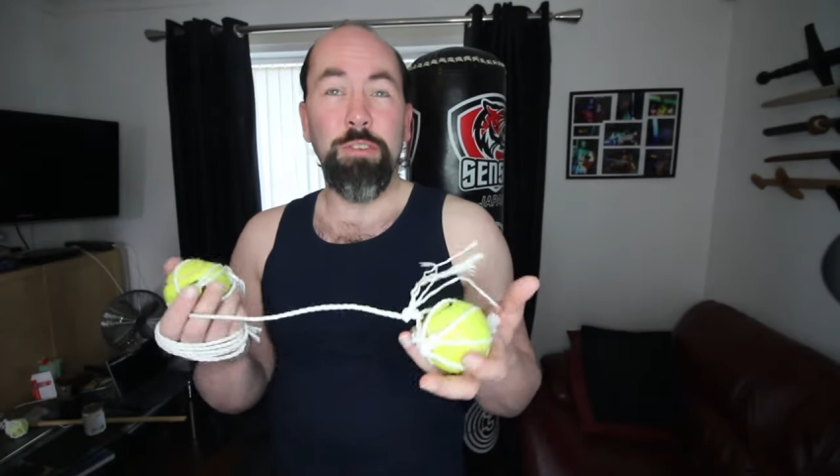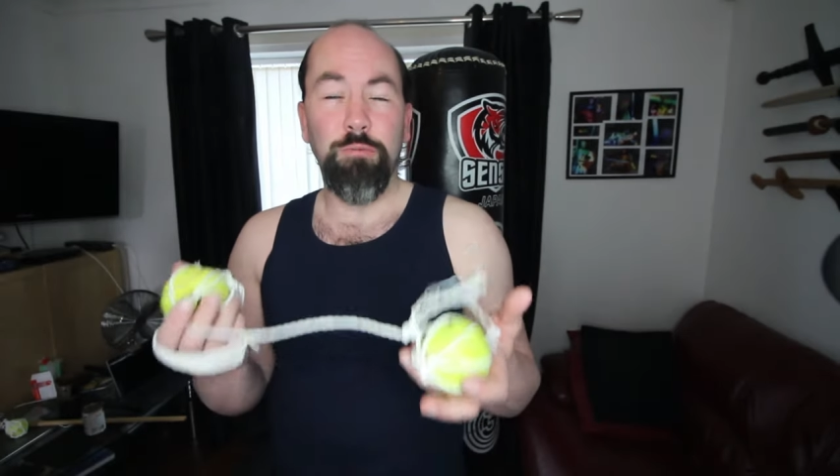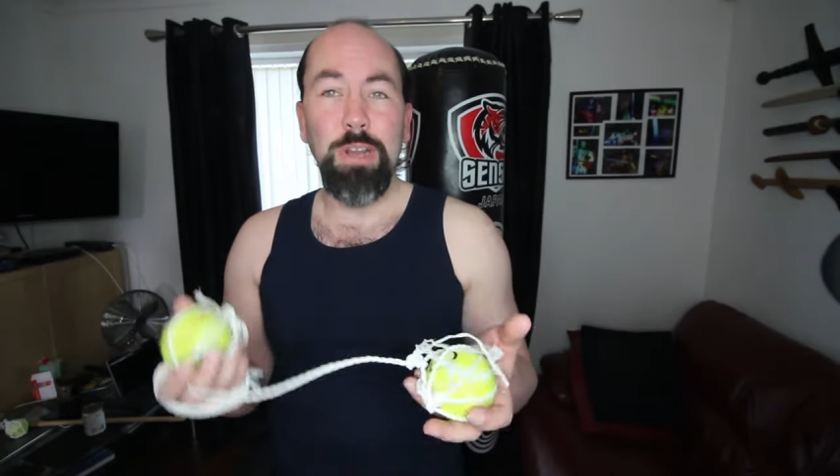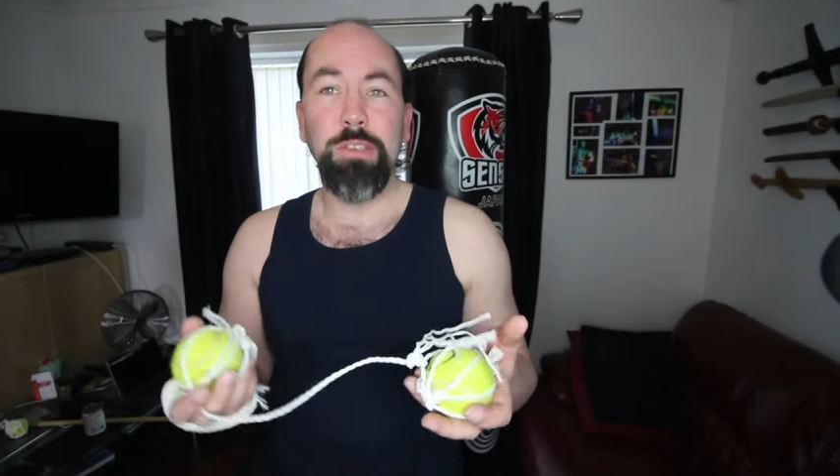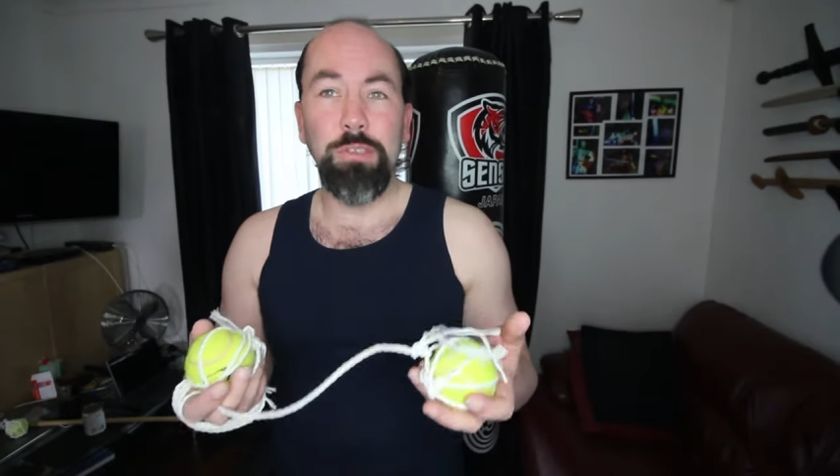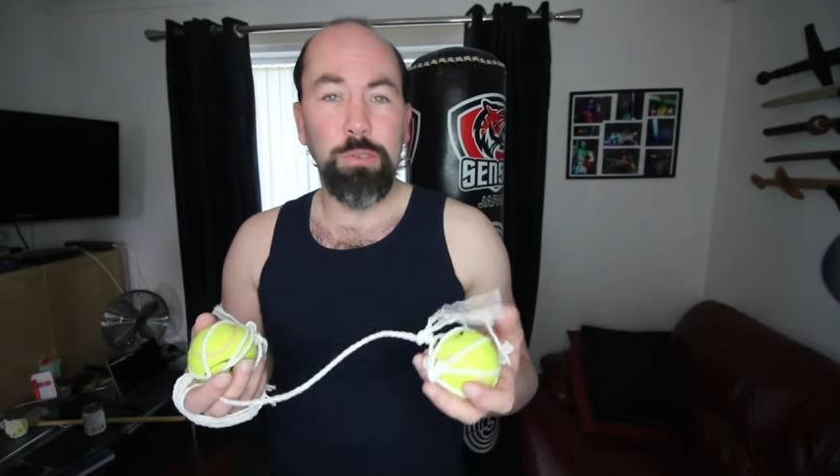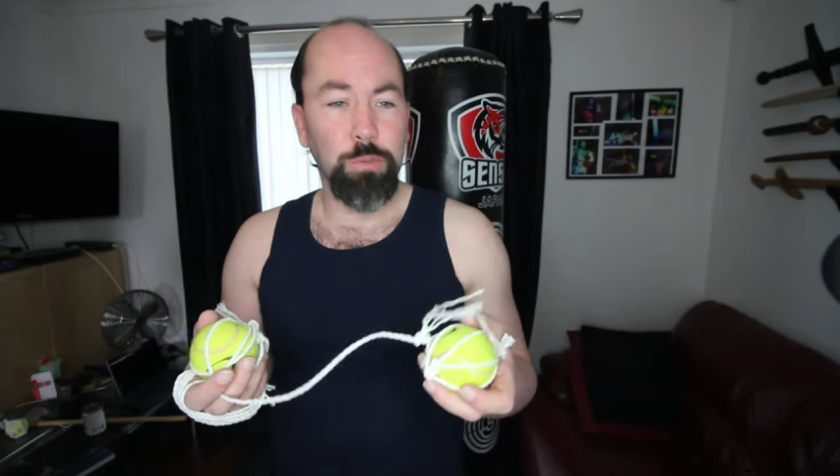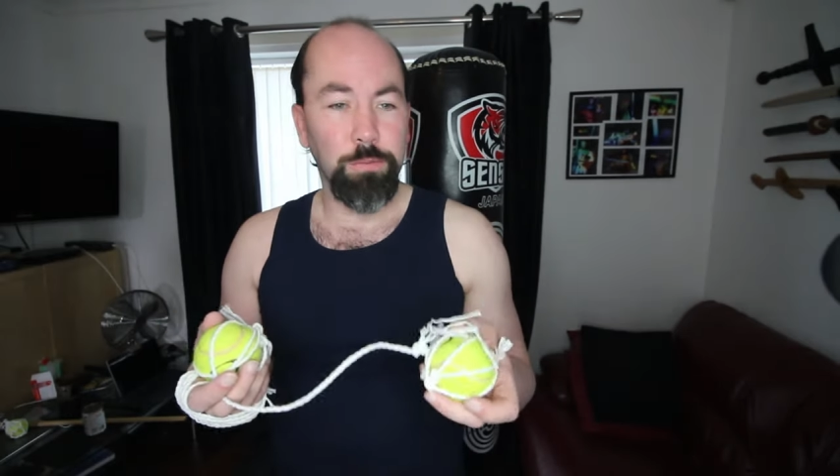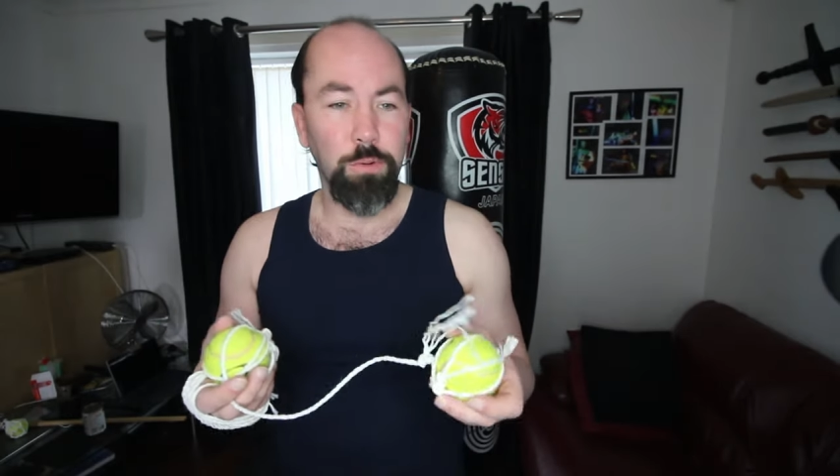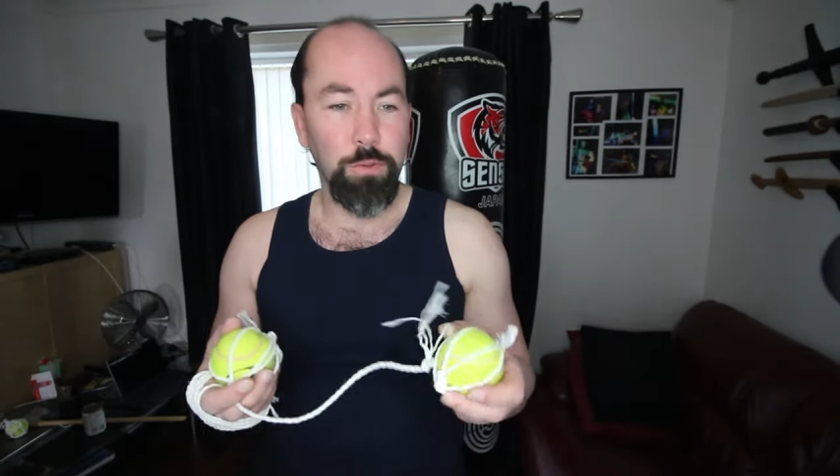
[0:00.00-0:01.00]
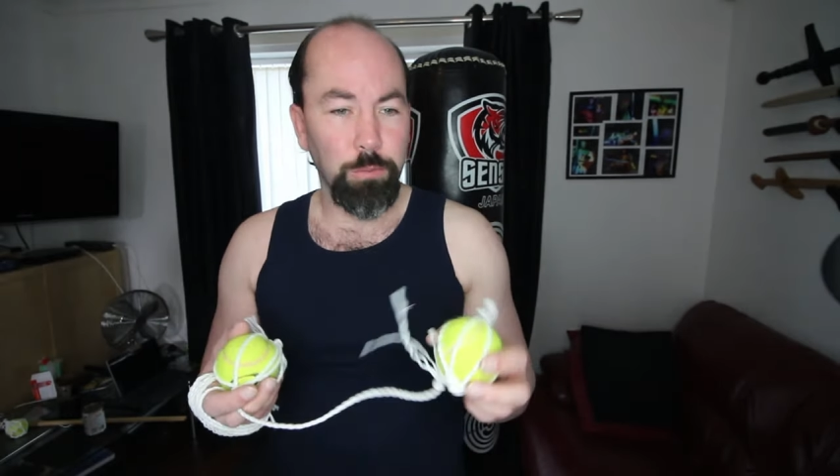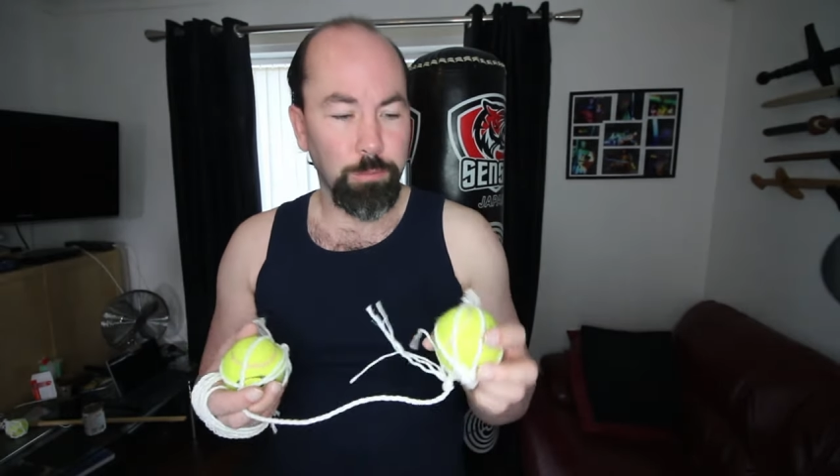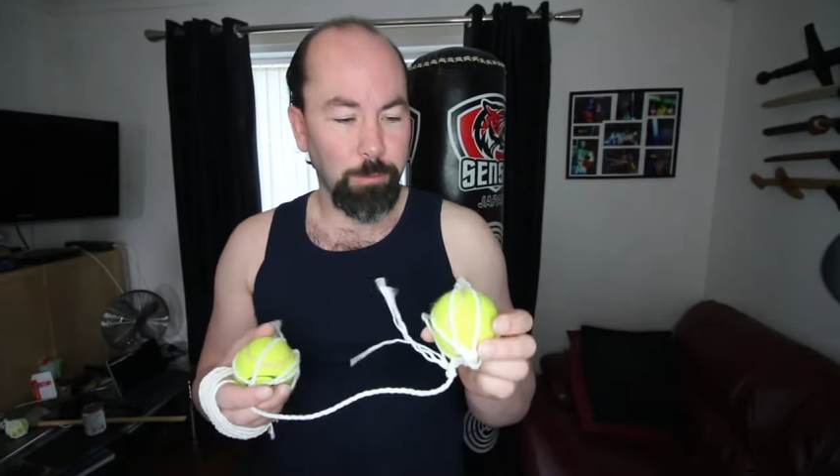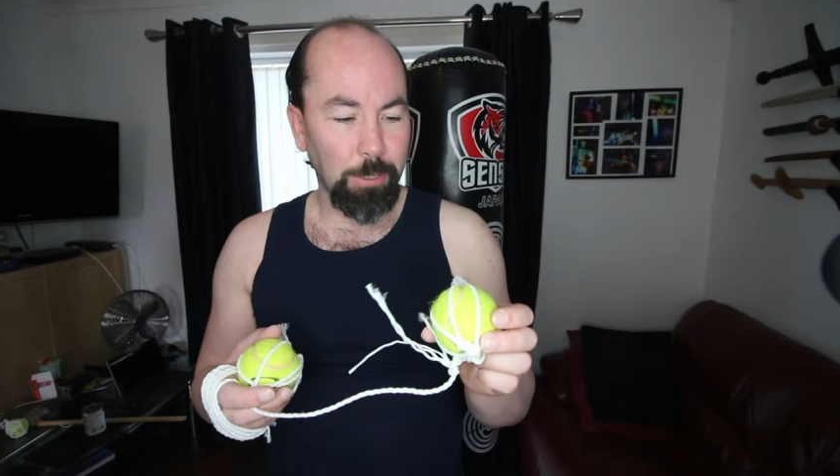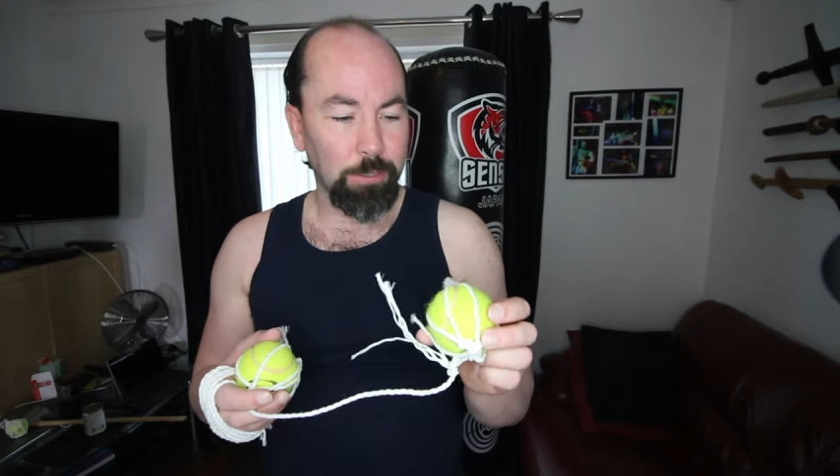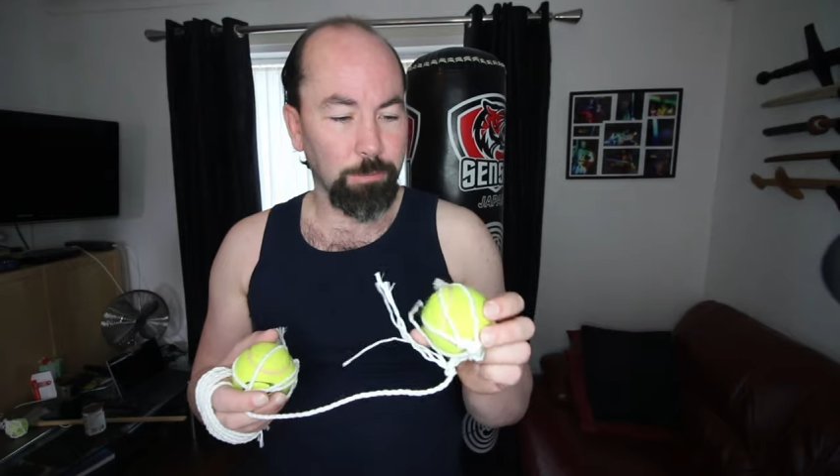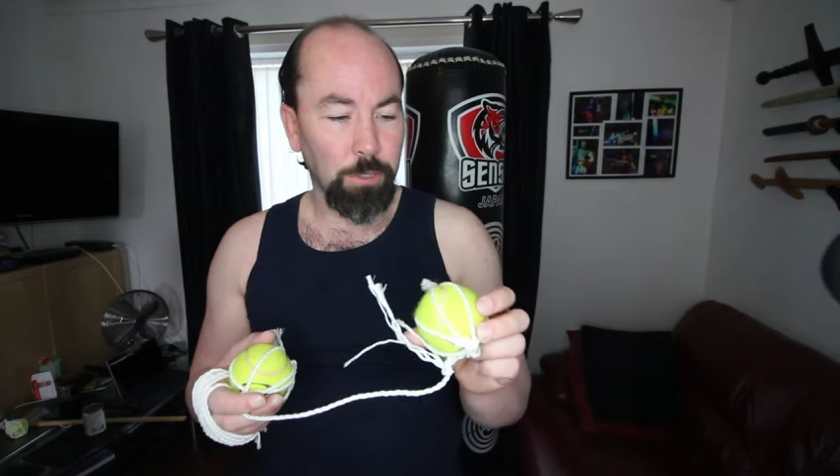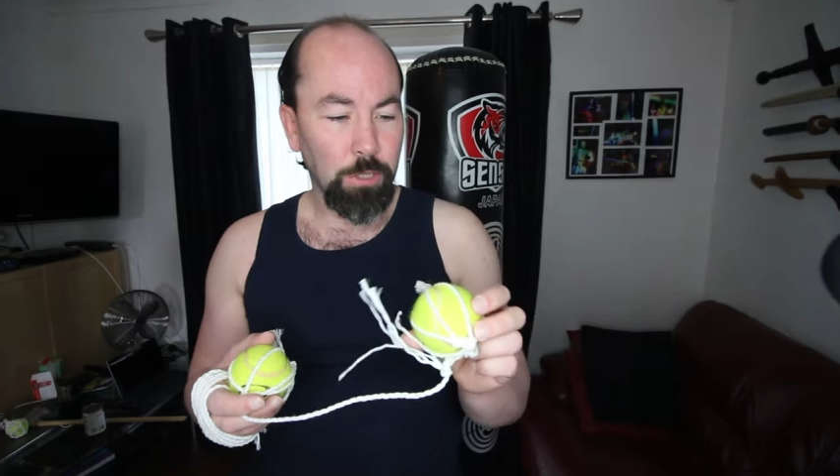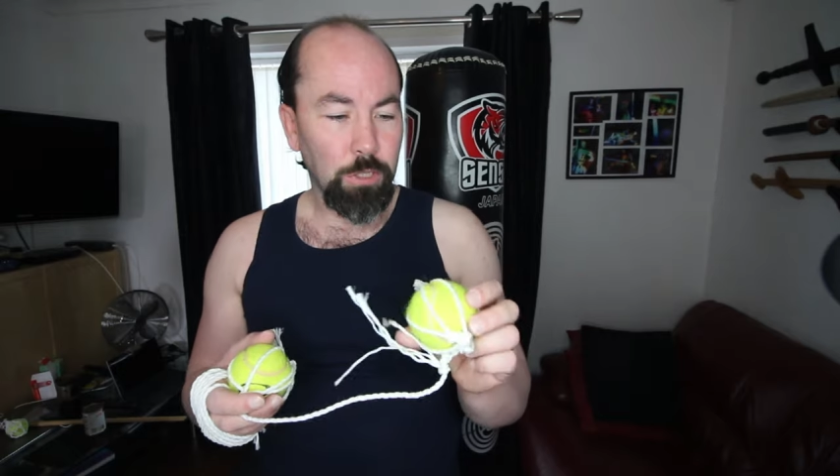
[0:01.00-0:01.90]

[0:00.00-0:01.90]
the grass and so on and so forth, it would probably end up